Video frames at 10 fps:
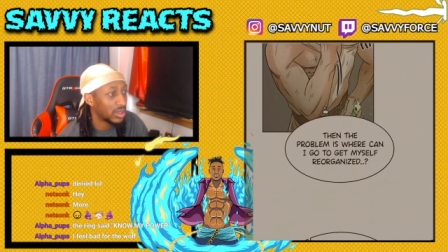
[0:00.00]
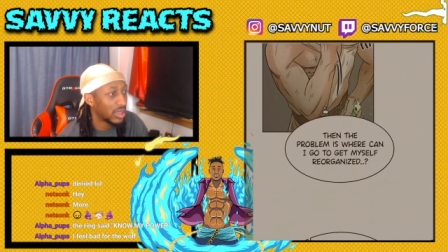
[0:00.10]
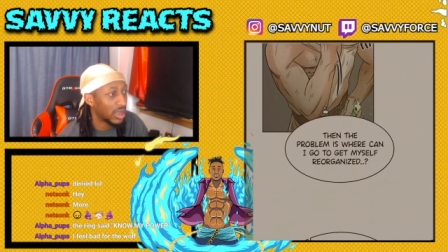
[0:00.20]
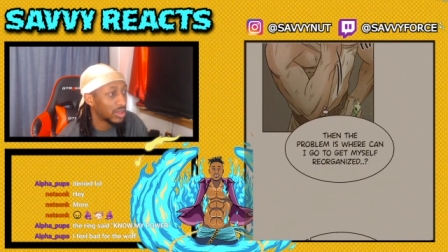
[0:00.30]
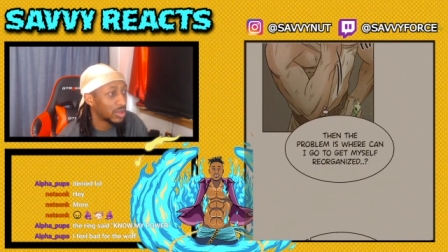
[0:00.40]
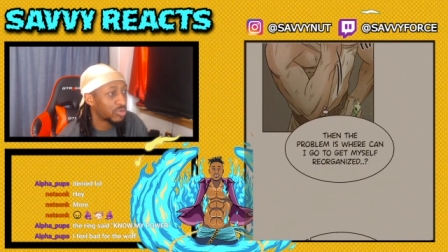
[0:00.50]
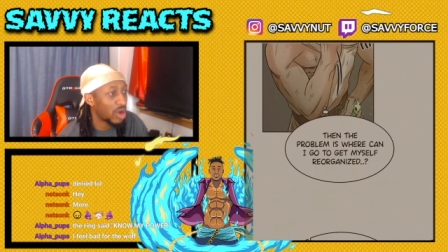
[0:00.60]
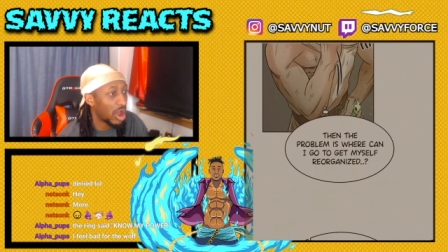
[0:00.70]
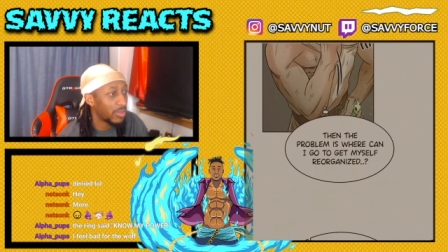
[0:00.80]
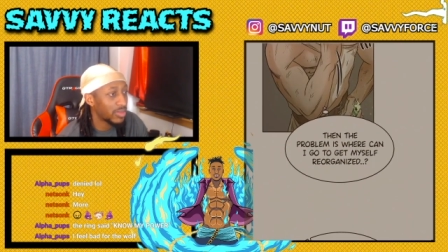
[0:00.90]
Then the
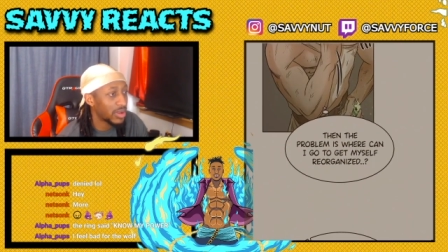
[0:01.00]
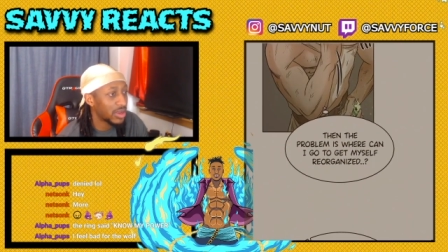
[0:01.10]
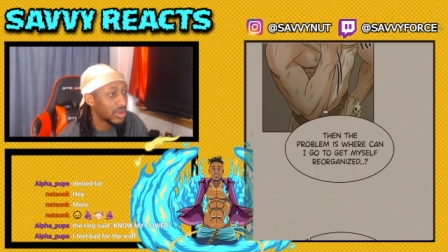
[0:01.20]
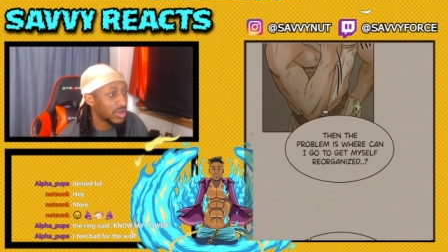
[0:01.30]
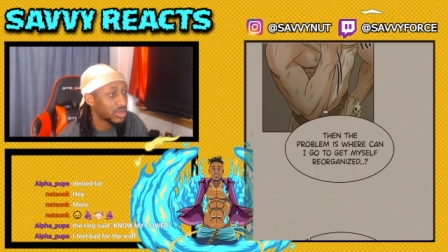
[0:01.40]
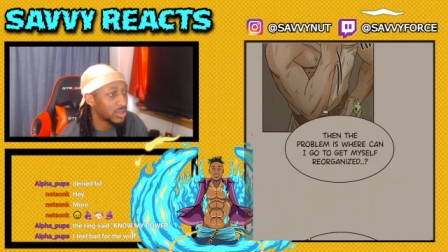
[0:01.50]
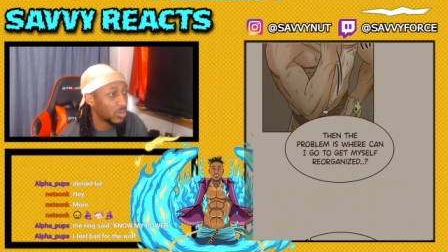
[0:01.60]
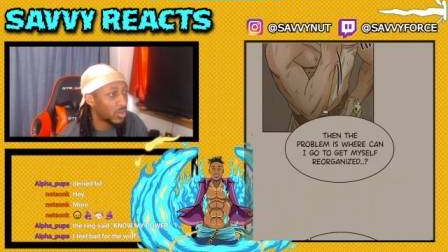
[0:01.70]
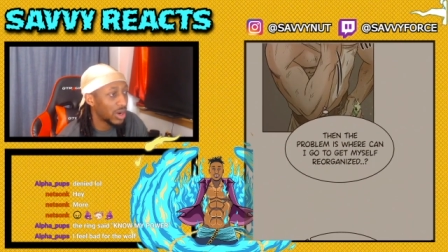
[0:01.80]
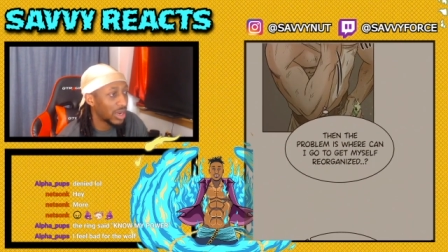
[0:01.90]
problem is,
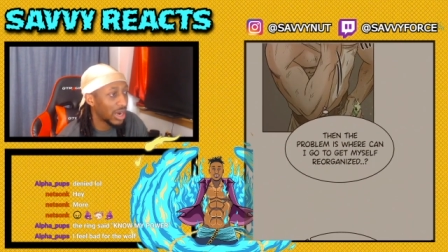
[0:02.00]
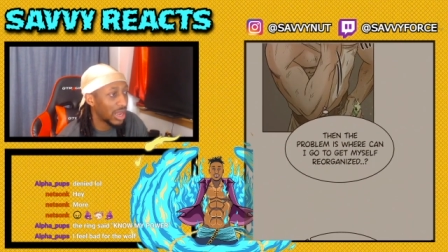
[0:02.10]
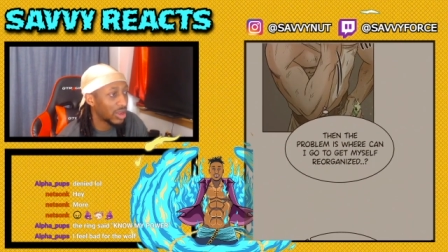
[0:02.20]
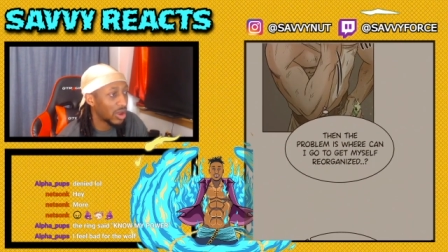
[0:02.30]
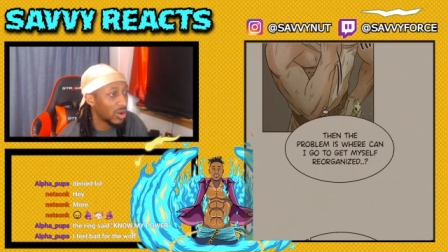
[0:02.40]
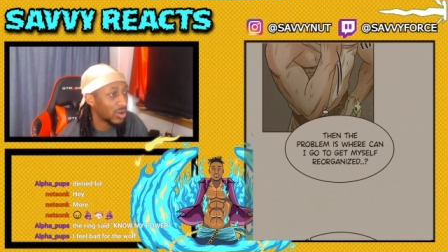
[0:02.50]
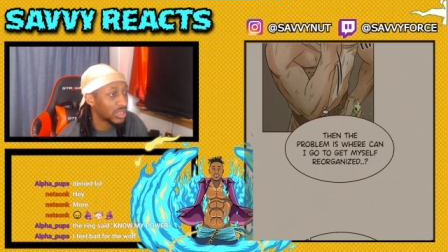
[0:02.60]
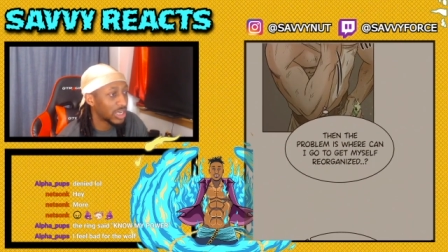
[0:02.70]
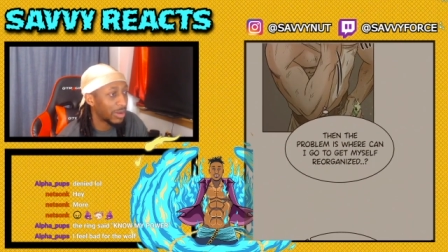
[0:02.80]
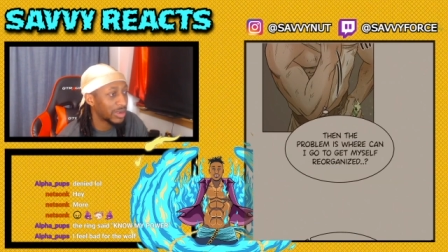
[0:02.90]
where can I go
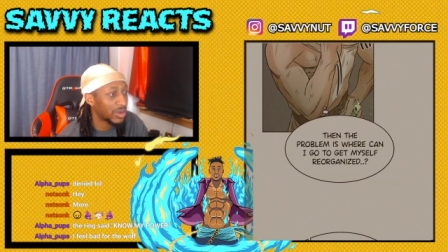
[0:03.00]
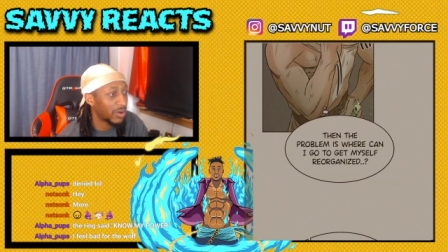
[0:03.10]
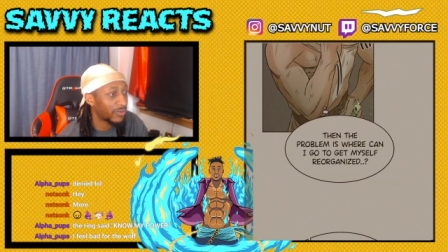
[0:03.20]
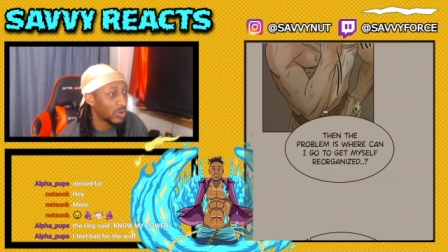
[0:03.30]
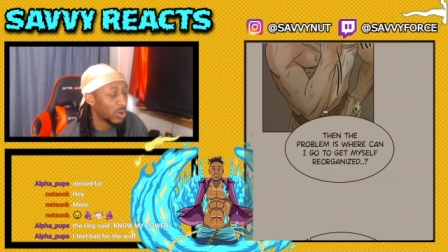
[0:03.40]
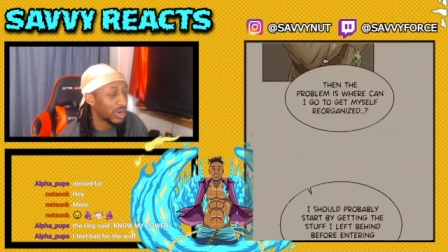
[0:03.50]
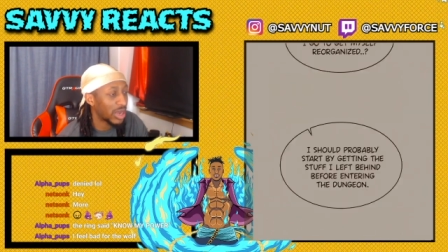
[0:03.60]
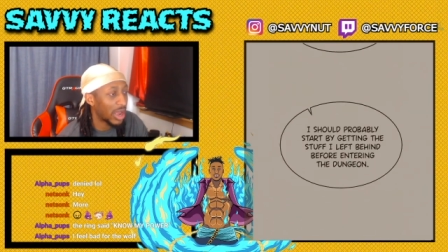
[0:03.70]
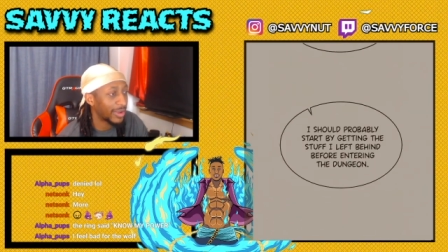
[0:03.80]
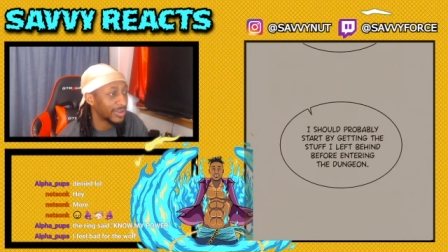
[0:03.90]
to get myself
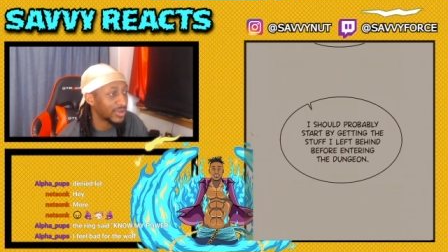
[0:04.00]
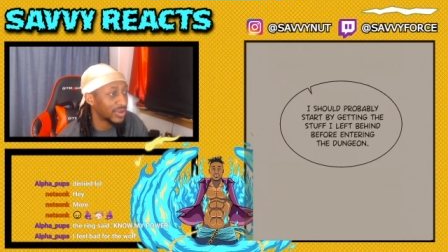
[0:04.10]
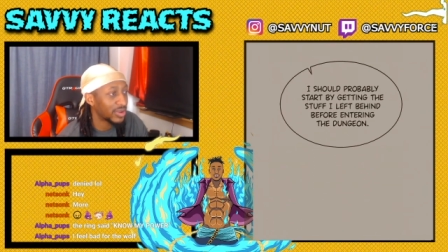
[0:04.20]
reorganized?